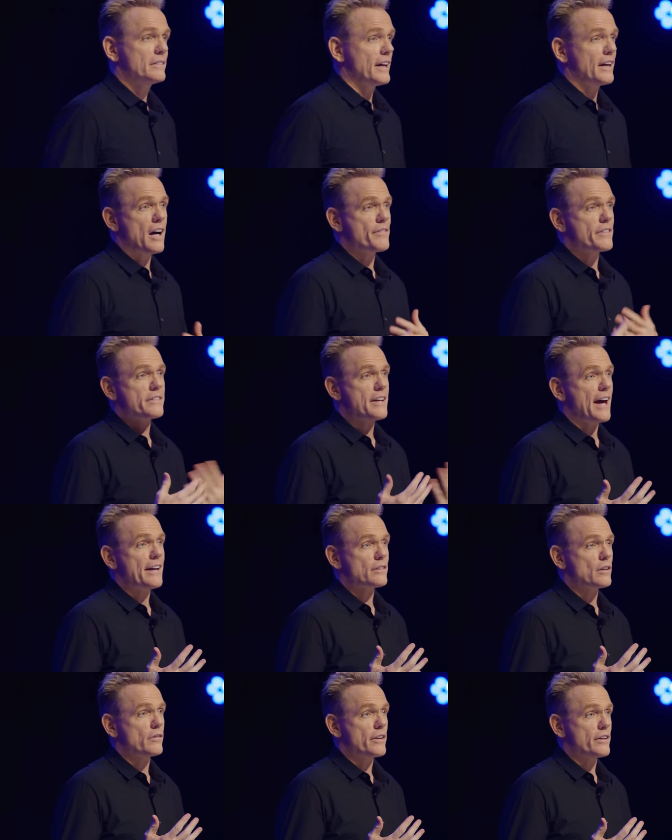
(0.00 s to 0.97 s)
take off the
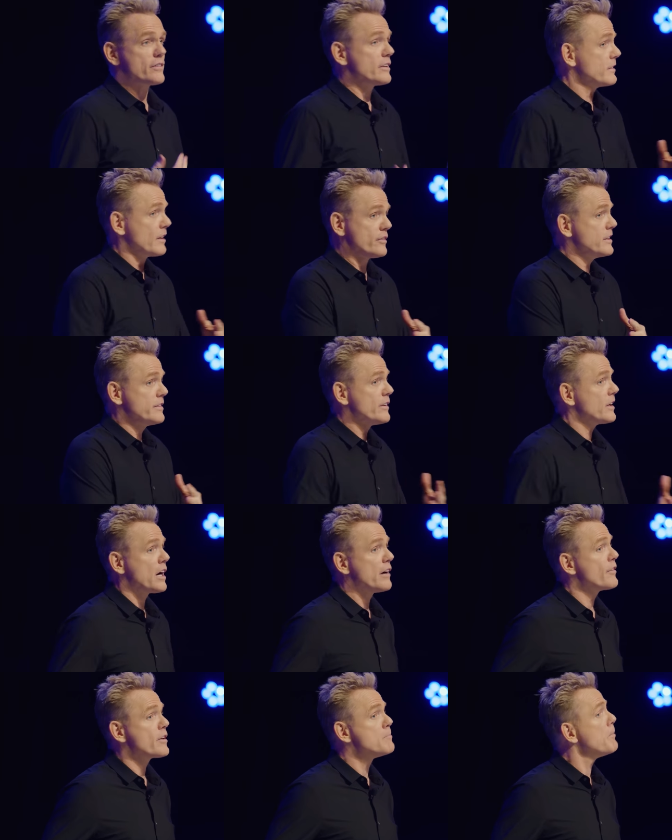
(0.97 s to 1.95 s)
tactical vest that doesn't even
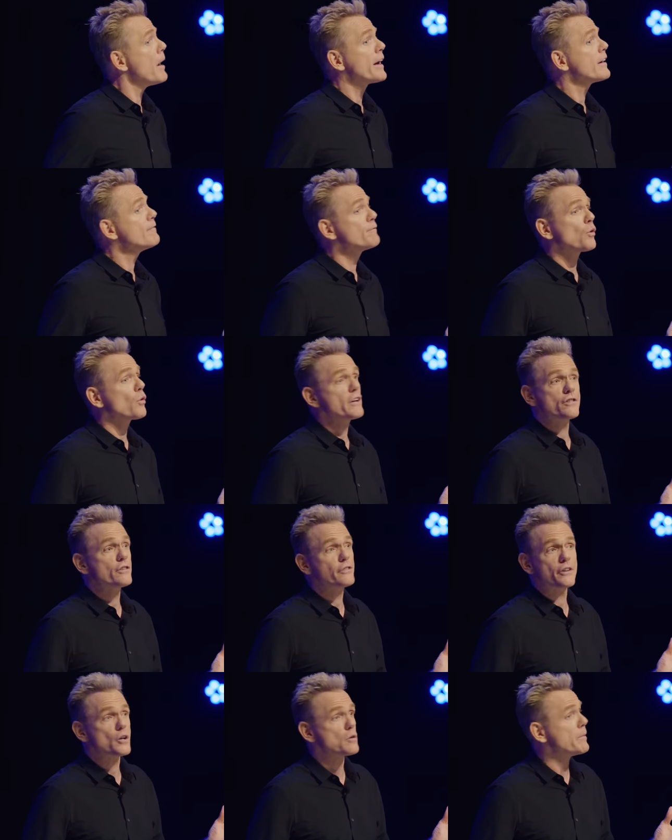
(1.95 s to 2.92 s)
cover the bottom four
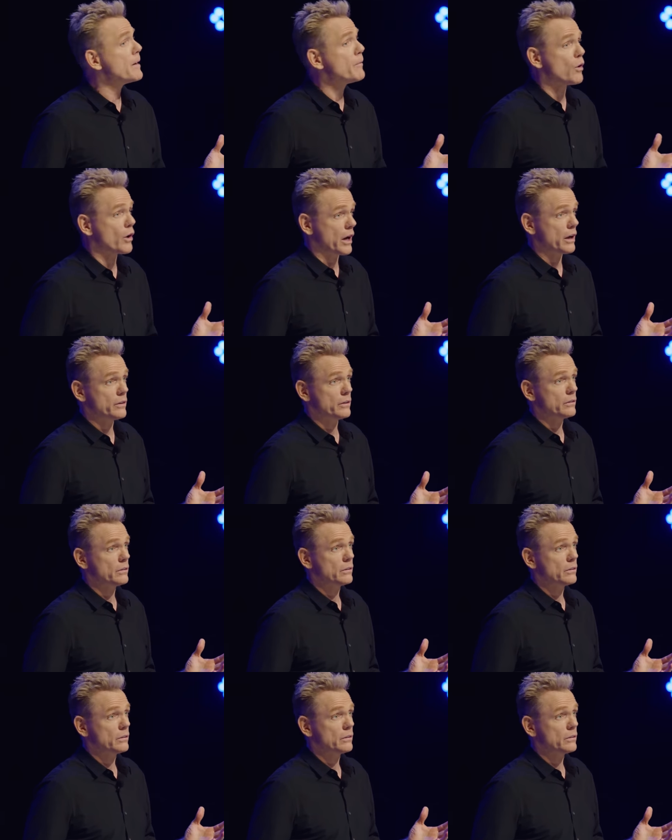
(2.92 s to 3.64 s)
inches of your bubble gut.